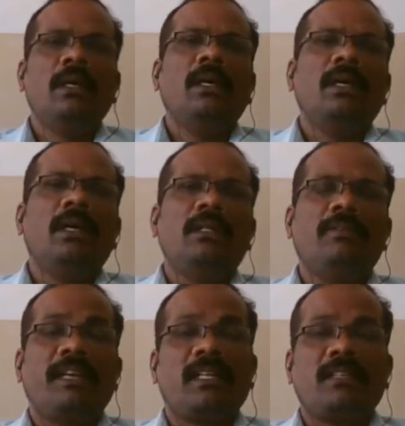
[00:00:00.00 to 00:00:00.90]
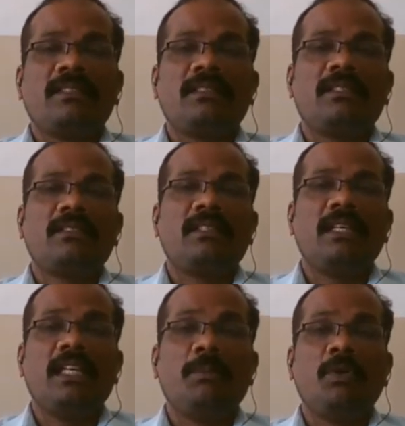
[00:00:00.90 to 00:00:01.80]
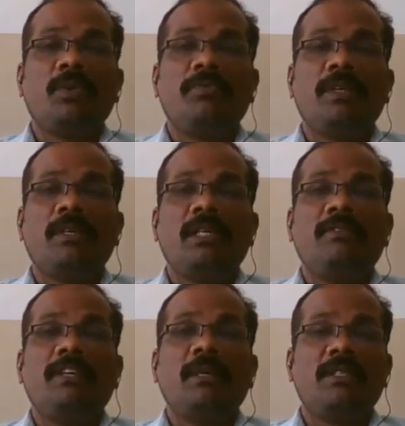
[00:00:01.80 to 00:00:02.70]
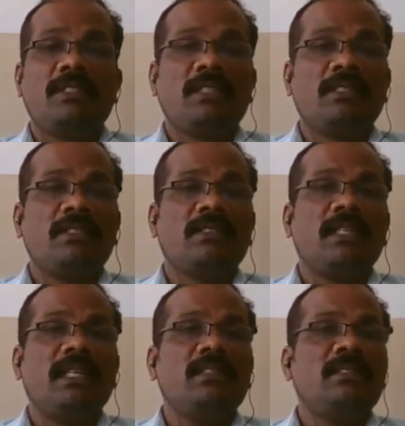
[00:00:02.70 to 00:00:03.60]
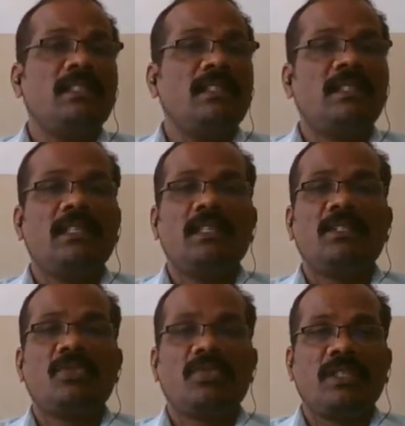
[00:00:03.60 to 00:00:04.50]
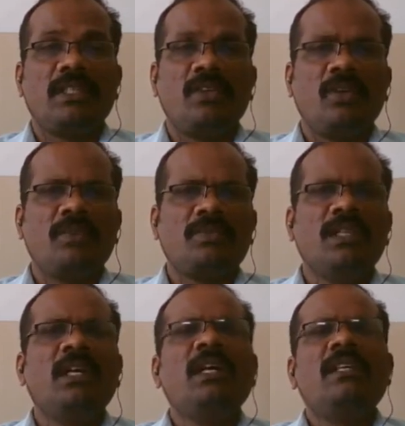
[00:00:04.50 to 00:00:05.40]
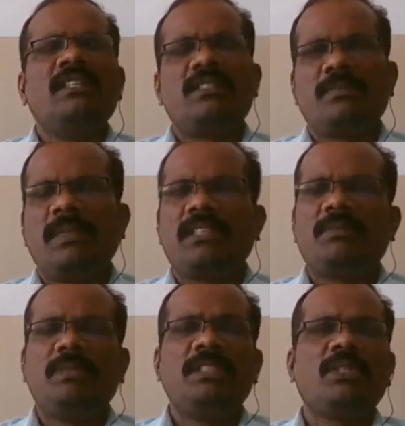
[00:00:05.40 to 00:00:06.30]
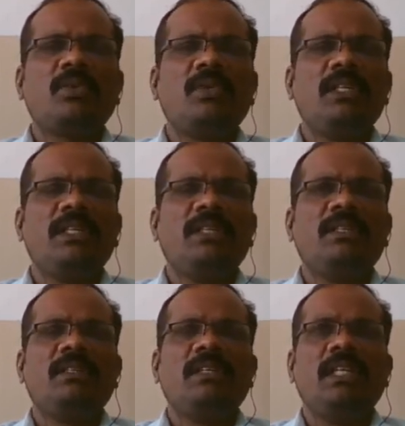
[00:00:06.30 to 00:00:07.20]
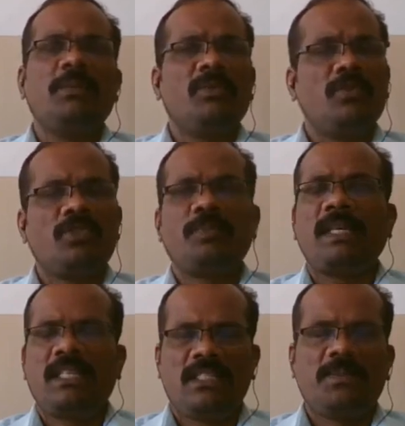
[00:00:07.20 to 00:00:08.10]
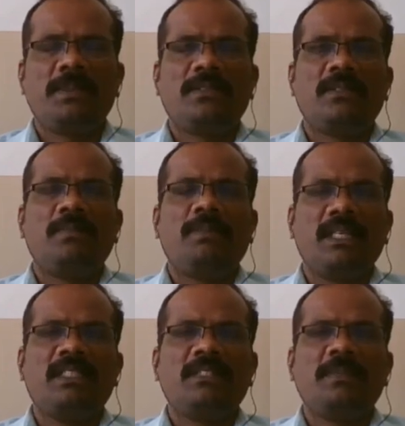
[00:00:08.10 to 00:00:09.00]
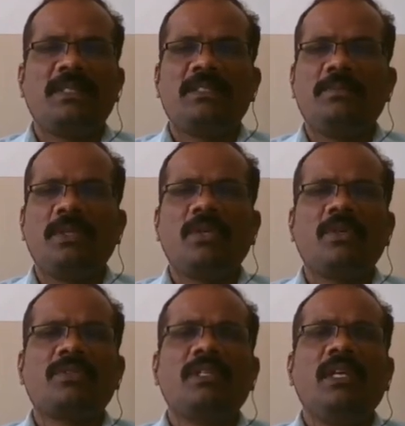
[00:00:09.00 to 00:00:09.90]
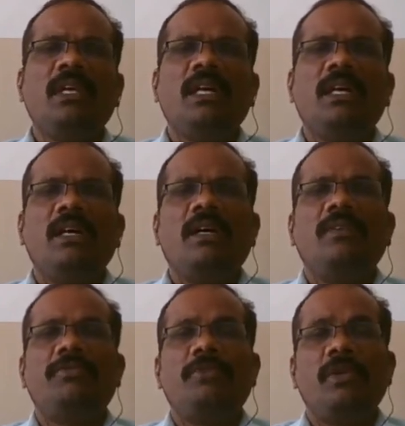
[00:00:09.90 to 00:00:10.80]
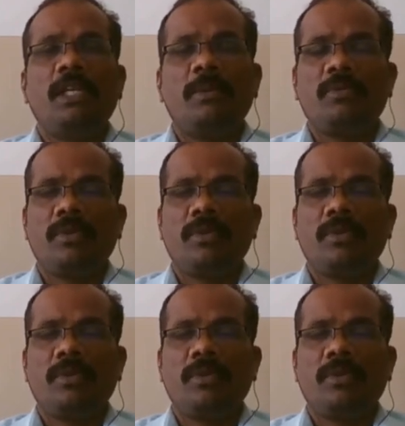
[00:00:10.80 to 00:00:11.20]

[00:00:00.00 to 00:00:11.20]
the factors such as demographic, family structures, and changing societal norms. This plays a major role in labor force participation, because few labor